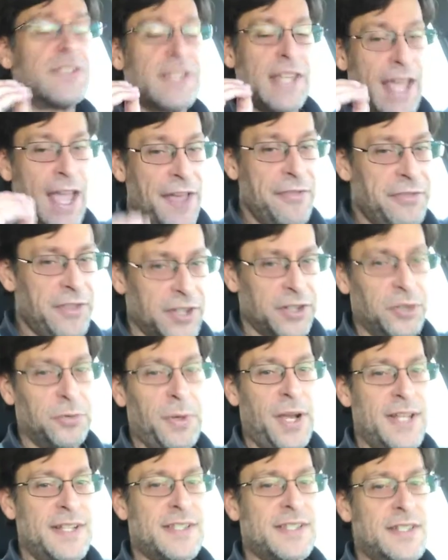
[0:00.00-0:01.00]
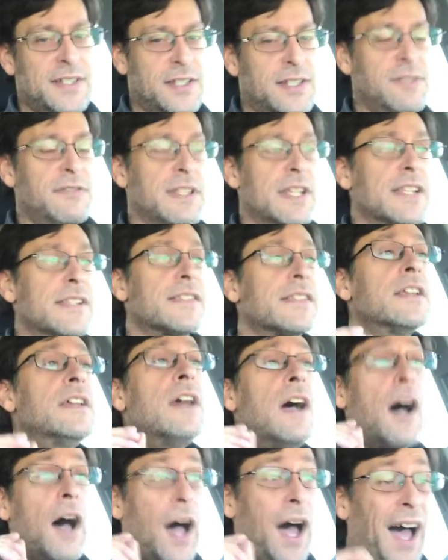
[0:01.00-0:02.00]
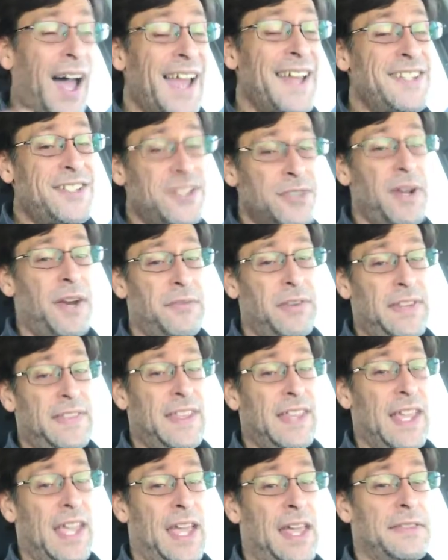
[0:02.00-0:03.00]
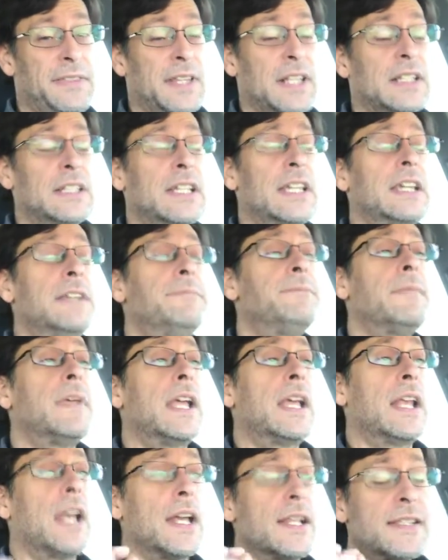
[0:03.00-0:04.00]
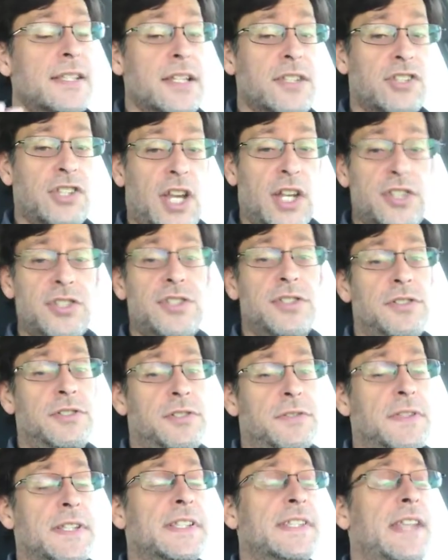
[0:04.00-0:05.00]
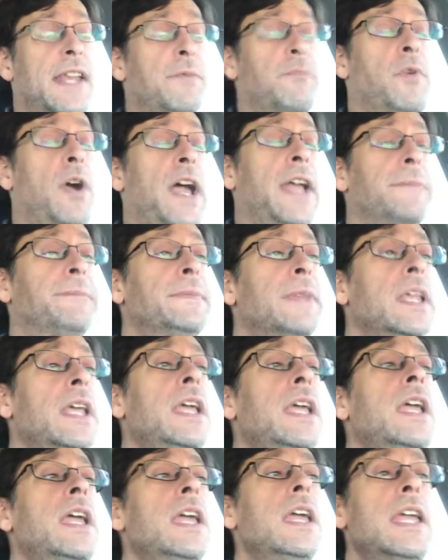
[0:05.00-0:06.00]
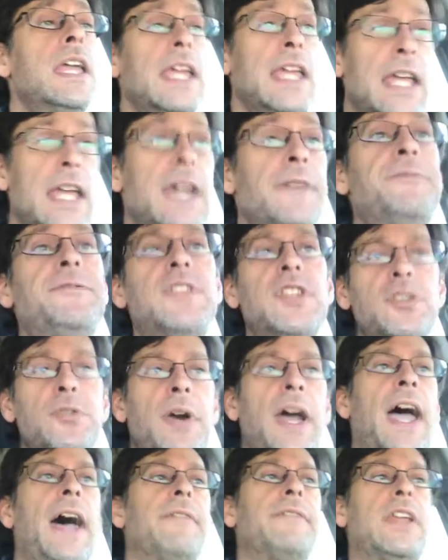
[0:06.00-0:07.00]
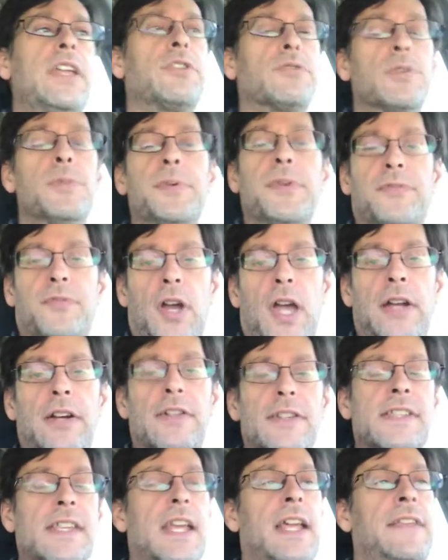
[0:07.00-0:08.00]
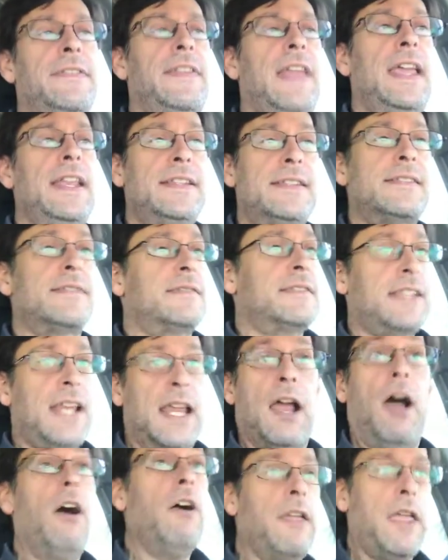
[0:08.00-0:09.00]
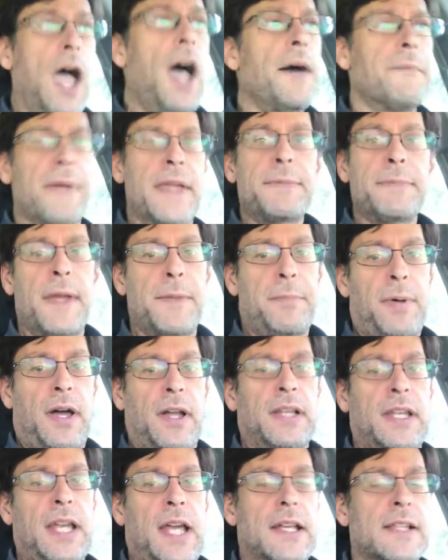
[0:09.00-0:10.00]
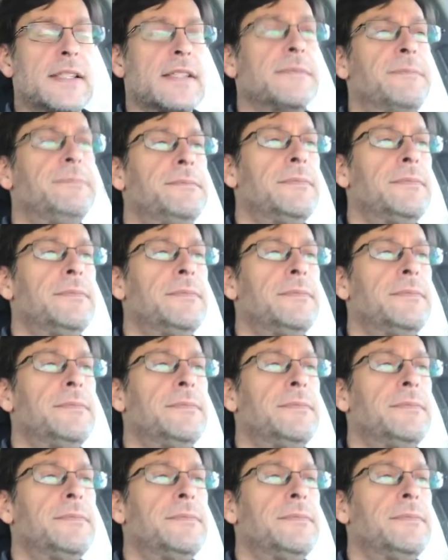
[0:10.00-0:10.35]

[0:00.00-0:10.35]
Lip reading: ethical ways to do this. I do everything ethically, and I suggest you do the same way. If you have a group of writers and they say, oh yeah, make my podcast,